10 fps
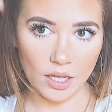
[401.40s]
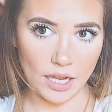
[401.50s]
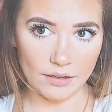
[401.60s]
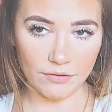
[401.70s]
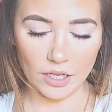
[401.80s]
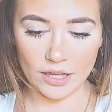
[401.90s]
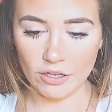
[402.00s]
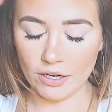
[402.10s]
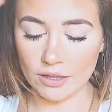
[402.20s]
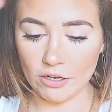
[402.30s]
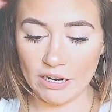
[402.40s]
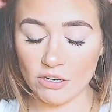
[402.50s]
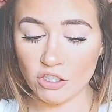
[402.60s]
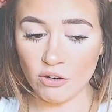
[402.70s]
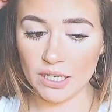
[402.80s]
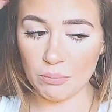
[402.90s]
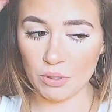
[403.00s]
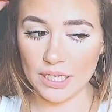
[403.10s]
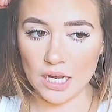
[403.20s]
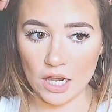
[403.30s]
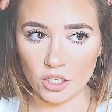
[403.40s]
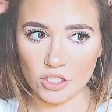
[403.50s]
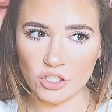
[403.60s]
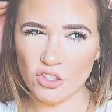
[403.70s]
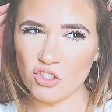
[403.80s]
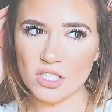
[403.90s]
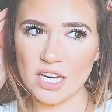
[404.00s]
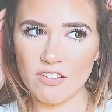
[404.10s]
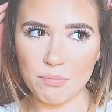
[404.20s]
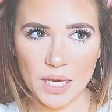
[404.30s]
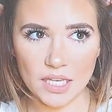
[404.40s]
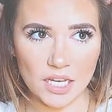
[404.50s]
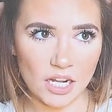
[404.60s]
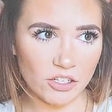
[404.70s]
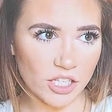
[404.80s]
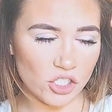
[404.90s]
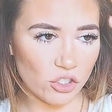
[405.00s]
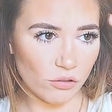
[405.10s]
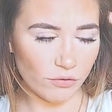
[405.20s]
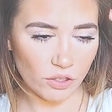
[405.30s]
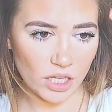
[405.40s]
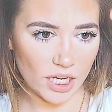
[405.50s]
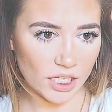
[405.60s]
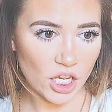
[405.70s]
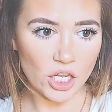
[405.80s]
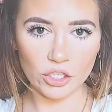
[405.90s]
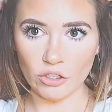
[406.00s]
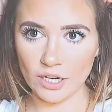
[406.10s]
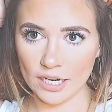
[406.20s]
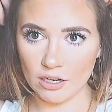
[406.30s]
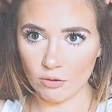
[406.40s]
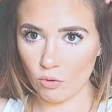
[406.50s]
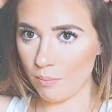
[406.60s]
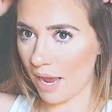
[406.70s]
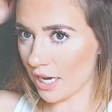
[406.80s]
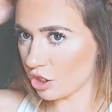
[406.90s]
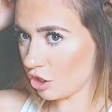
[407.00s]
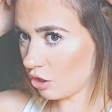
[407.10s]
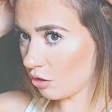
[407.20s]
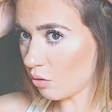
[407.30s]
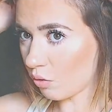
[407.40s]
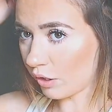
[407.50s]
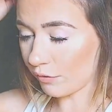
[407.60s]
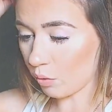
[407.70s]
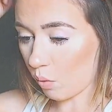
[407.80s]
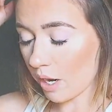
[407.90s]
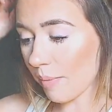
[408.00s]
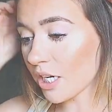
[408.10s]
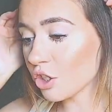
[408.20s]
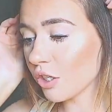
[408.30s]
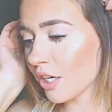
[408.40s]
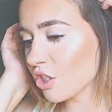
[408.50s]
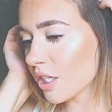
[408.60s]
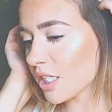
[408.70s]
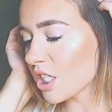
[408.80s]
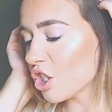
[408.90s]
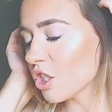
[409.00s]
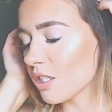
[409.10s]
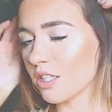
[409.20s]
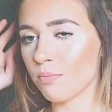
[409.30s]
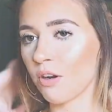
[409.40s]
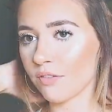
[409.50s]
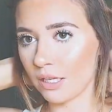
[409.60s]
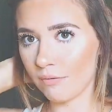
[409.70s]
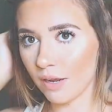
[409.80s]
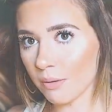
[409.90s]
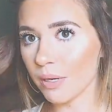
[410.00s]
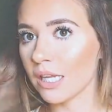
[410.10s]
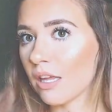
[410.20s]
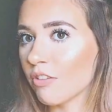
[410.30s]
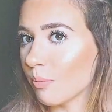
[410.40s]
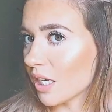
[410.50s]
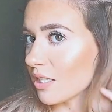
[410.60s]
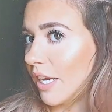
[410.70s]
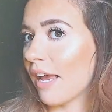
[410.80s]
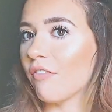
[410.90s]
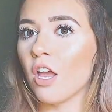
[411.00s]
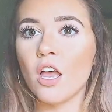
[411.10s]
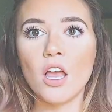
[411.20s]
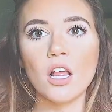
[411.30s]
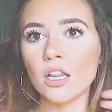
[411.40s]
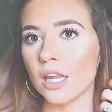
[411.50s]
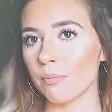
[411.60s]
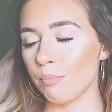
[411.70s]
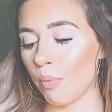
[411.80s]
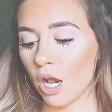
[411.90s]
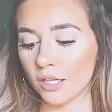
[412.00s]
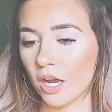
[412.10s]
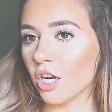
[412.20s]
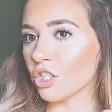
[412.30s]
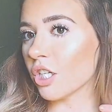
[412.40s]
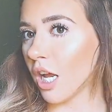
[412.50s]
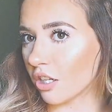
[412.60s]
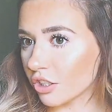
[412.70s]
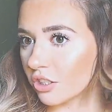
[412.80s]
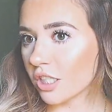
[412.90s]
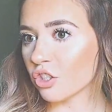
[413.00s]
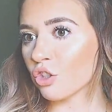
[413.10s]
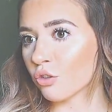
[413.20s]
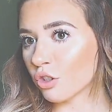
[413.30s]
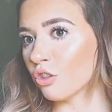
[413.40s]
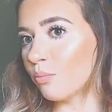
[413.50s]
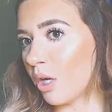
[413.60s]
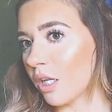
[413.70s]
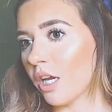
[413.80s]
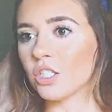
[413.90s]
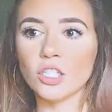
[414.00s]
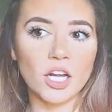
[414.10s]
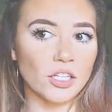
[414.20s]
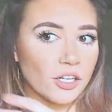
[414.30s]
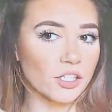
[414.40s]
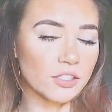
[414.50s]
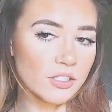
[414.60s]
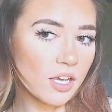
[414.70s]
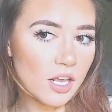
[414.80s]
I feel like their hair is already pre-colored, so you just kind of pick a color that you feel like your hair will match to, or if you want to match your hair to the extensions, that's perfectly fine. But I love them because they have like balayage colors, like true balayage colors